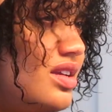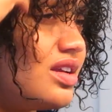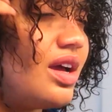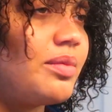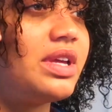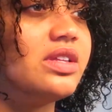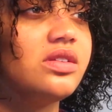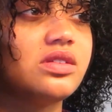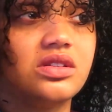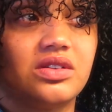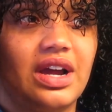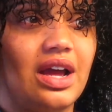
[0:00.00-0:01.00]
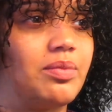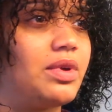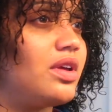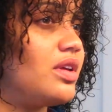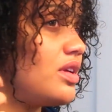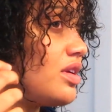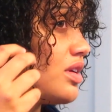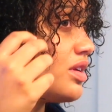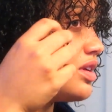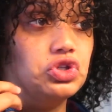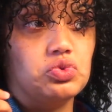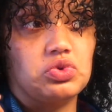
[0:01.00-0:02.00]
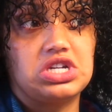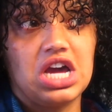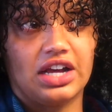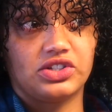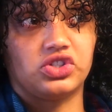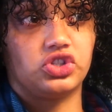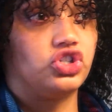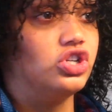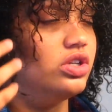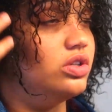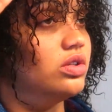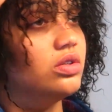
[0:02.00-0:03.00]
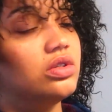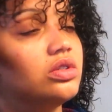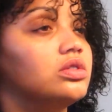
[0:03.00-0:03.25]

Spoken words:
See, I'm getting scissor happy. You got to chill.